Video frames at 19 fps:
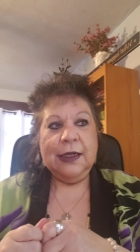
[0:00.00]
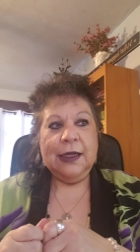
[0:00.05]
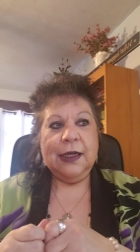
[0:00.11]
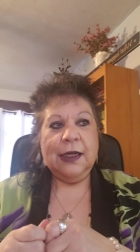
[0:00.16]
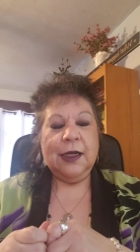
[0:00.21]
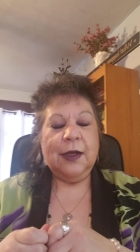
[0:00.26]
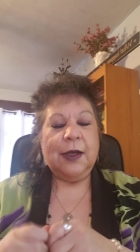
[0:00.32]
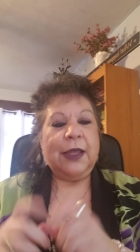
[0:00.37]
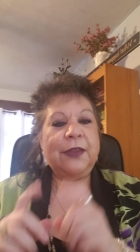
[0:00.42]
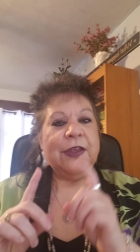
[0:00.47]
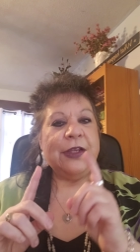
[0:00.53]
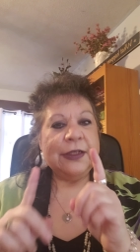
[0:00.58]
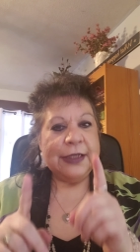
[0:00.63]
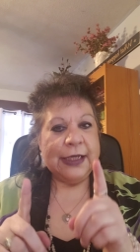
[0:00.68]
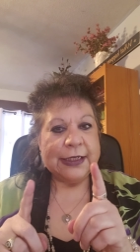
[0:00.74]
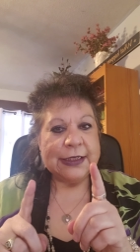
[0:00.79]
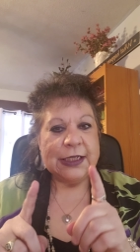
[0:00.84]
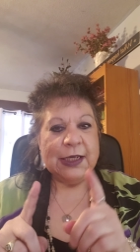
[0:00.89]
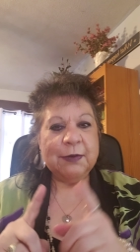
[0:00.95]
I think
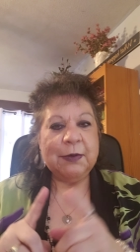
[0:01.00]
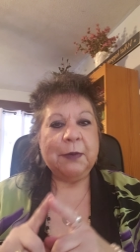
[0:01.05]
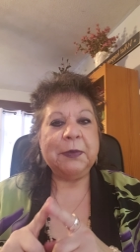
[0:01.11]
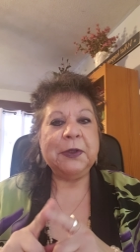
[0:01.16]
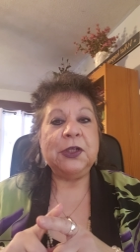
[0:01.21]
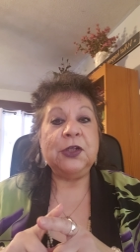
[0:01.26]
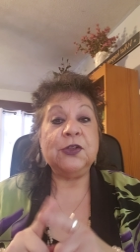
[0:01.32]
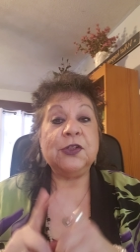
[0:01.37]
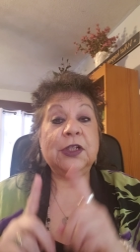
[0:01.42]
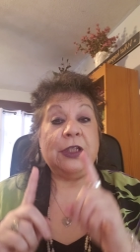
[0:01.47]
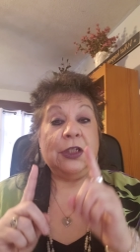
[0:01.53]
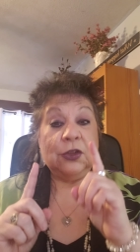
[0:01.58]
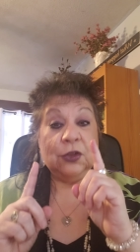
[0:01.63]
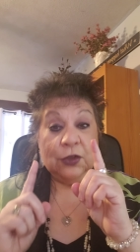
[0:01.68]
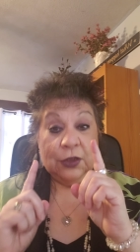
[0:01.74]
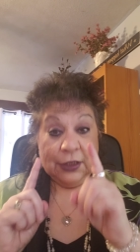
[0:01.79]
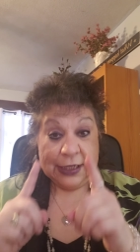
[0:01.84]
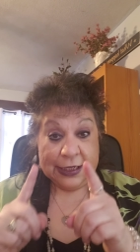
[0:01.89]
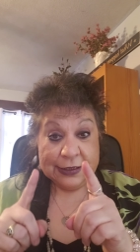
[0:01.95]
next time I'm gonna use a
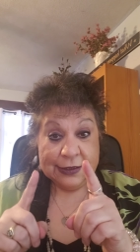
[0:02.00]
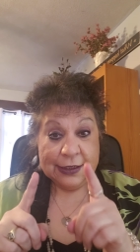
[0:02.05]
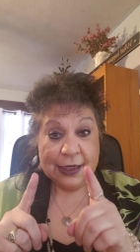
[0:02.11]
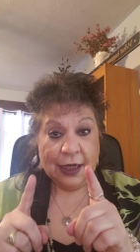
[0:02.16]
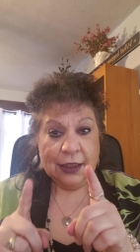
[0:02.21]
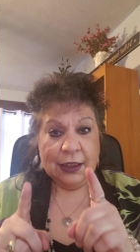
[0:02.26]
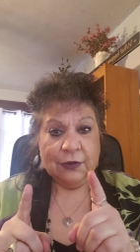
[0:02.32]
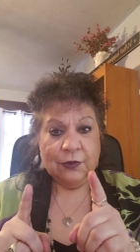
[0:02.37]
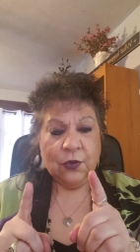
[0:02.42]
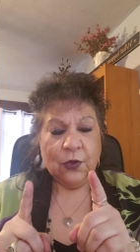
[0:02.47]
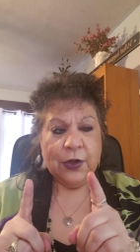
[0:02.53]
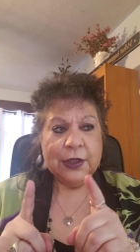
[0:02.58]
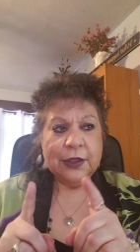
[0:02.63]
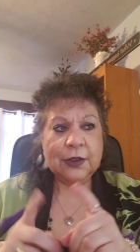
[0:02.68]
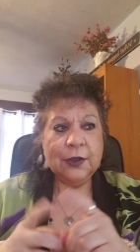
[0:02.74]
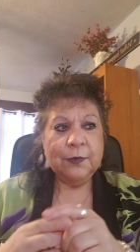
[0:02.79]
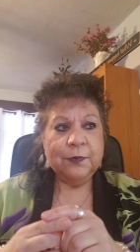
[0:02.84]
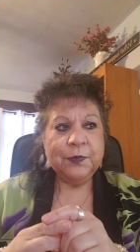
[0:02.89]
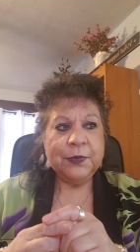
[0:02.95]
little less olive
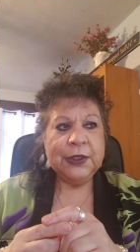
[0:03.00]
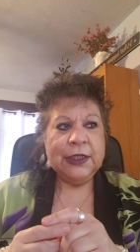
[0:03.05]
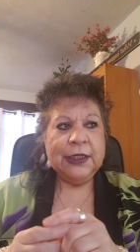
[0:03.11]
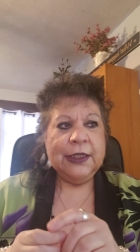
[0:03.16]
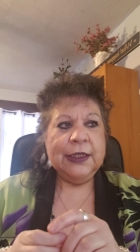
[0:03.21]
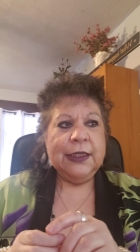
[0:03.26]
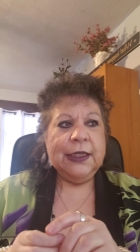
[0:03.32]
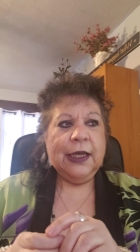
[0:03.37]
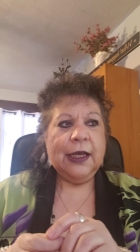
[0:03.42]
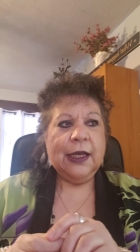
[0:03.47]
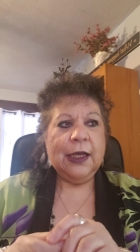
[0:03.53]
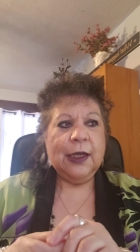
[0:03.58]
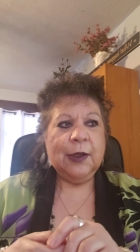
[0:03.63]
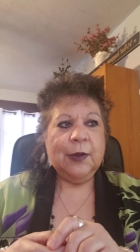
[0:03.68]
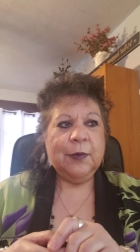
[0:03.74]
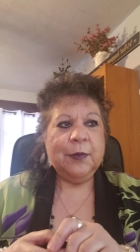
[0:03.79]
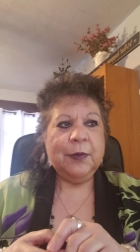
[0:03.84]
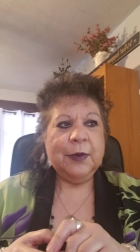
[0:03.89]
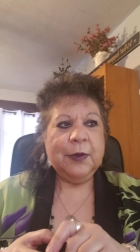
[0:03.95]
oil.
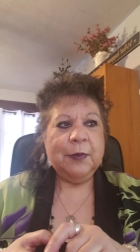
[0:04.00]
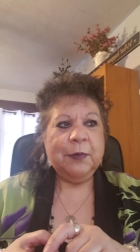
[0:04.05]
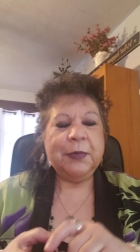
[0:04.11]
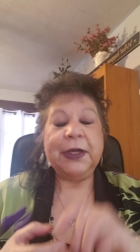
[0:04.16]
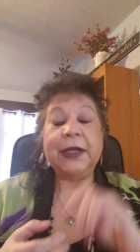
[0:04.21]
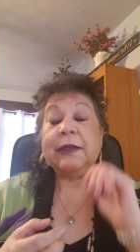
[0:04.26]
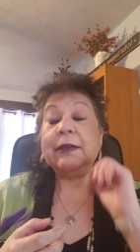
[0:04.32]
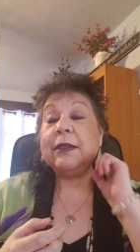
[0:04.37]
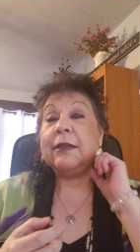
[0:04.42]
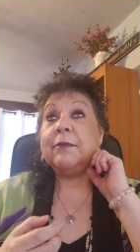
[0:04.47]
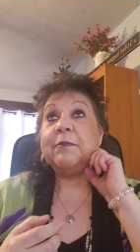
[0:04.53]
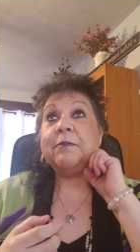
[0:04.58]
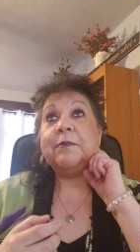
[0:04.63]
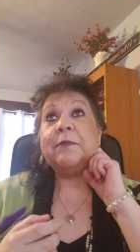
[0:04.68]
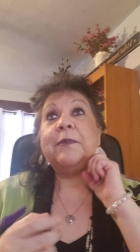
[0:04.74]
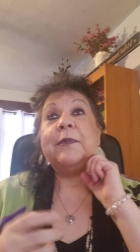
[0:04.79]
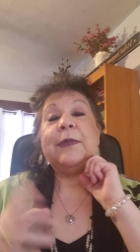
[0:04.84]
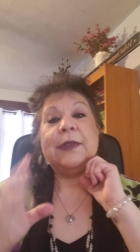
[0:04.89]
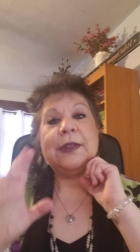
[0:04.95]
But
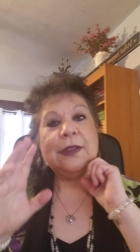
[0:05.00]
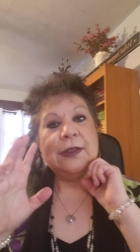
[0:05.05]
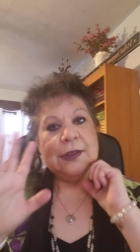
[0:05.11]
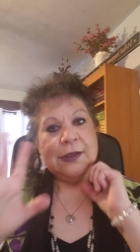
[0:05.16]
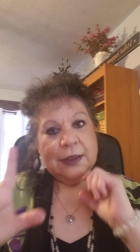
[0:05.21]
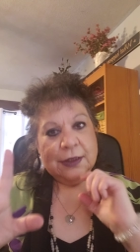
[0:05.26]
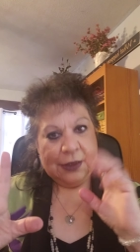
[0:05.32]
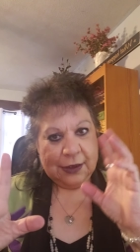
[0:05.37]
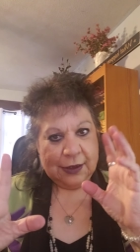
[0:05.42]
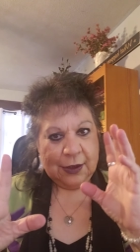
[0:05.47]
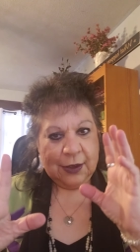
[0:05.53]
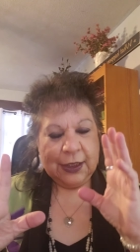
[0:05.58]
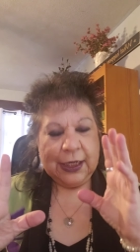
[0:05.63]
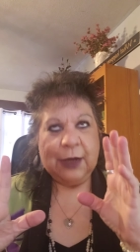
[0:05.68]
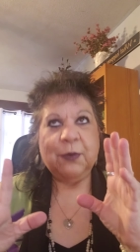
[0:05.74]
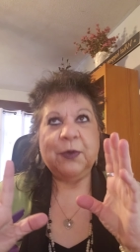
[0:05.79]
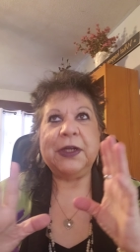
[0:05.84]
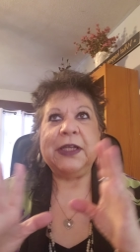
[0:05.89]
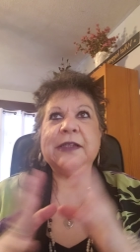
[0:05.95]

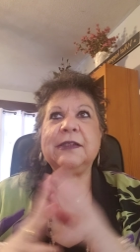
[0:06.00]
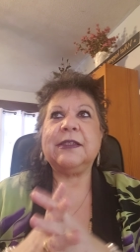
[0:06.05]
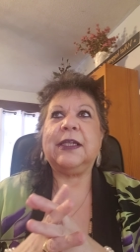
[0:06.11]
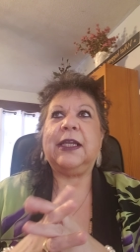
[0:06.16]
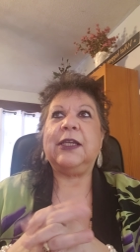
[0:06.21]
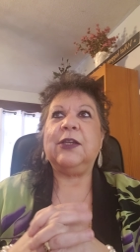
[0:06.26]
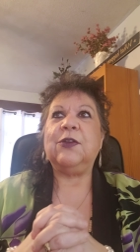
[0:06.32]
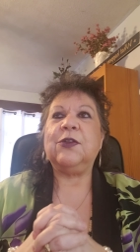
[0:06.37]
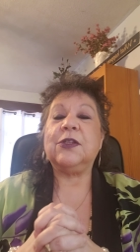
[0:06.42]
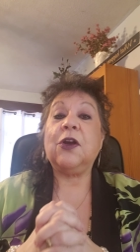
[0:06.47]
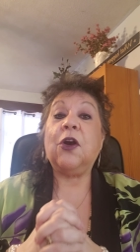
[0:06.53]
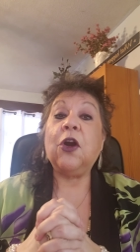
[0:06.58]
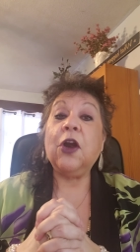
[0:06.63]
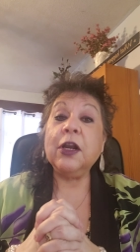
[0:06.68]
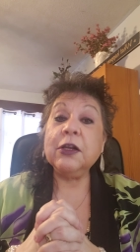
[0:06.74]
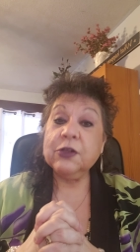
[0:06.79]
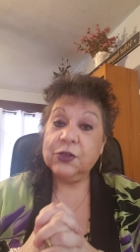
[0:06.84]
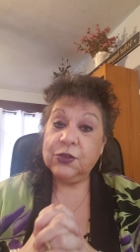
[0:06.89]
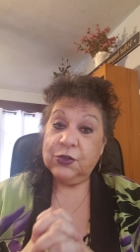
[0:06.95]
okay, what else did I use?
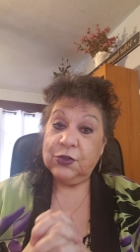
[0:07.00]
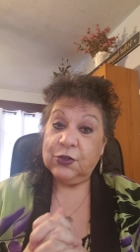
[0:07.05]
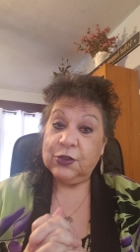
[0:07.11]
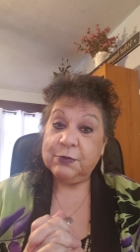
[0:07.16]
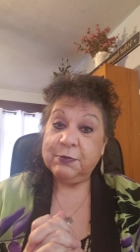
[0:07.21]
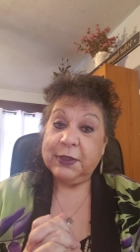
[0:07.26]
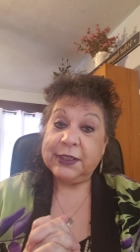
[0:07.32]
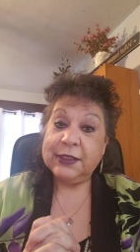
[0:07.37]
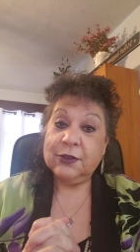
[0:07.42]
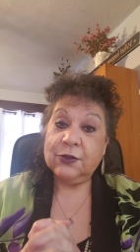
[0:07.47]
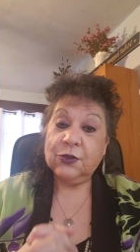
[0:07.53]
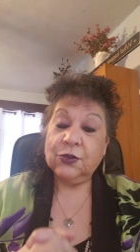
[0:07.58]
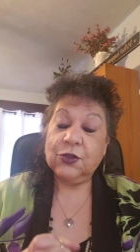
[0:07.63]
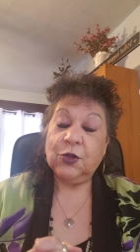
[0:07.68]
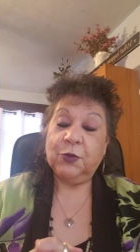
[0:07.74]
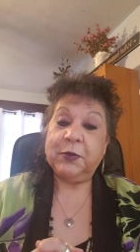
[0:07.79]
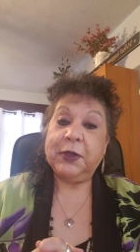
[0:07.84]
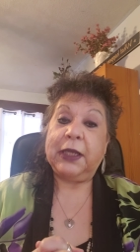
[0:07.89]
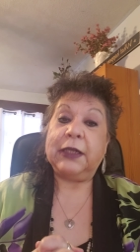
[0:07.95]
Orange juice. My sister
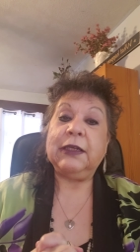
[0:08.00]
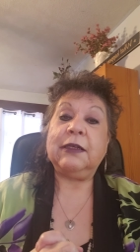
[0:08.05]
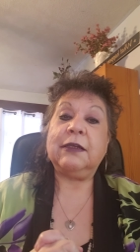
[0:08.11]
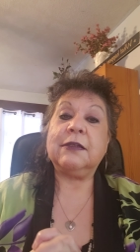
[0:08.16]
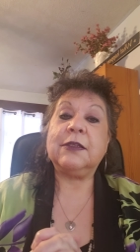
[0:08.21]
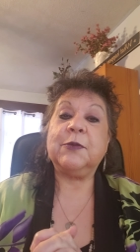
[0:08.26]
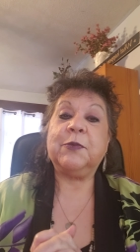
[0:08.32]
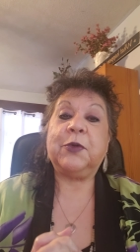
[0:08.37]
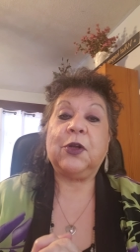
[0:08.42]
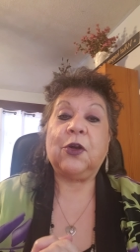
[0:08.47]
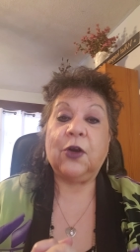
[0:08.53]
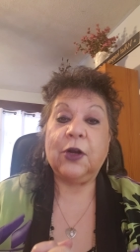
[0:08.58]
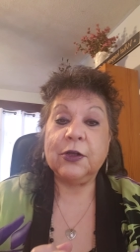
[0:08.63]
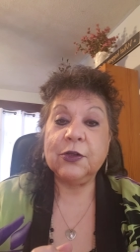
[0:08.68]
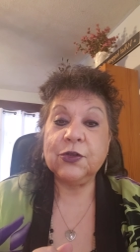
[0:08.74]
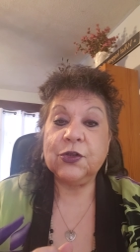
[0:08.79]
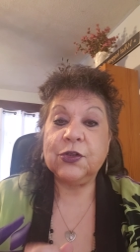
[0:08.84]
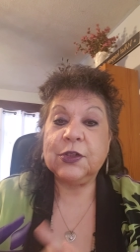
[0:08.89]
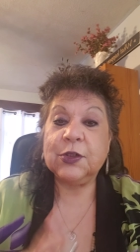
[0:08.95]
told me I needed to put
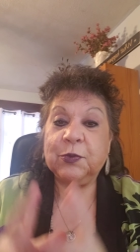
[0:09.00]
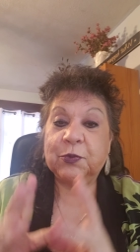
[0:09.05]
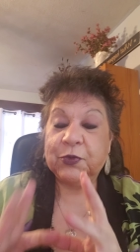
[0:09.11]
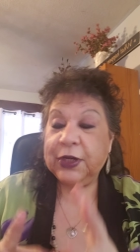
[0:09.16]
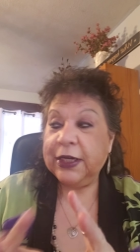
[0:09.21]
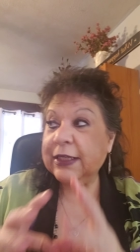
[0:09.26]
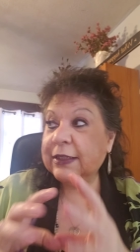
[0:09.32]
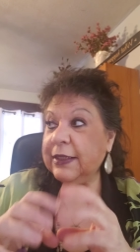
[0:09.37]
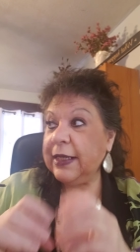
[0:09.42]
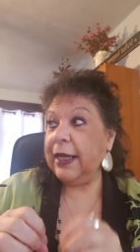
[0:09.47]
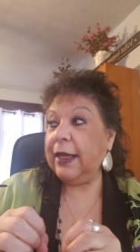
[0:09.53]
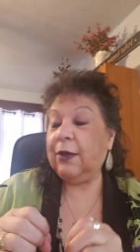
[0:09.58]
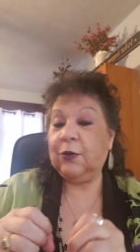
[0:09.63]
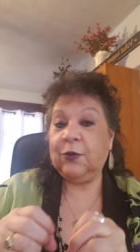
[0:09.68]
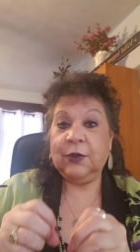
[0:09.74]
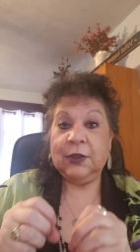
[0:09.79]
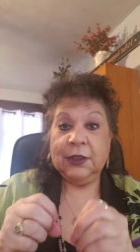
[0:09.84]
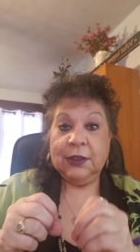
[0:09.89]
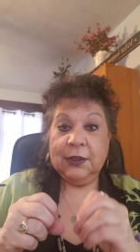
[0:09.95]
orange juice to break
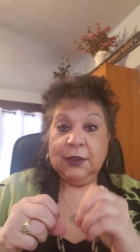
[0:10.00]
down